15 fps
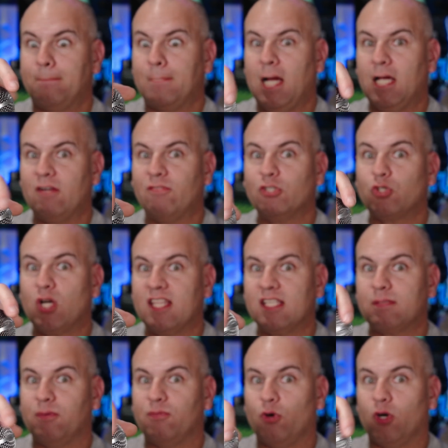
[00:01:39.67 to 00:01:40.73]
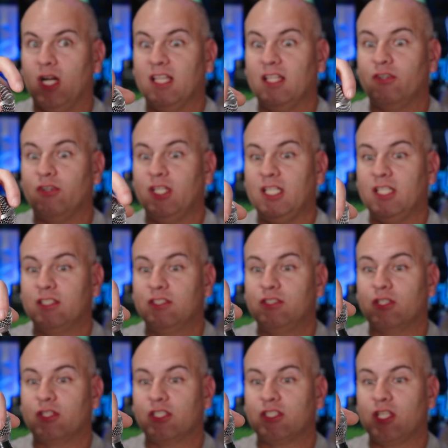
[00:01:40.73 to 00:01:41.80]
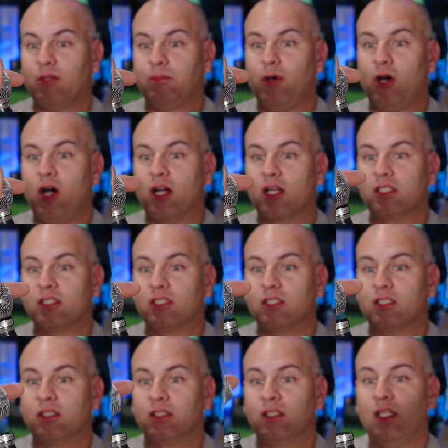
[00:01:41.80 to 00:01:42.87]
I never tried this before. I literally took this out of the box.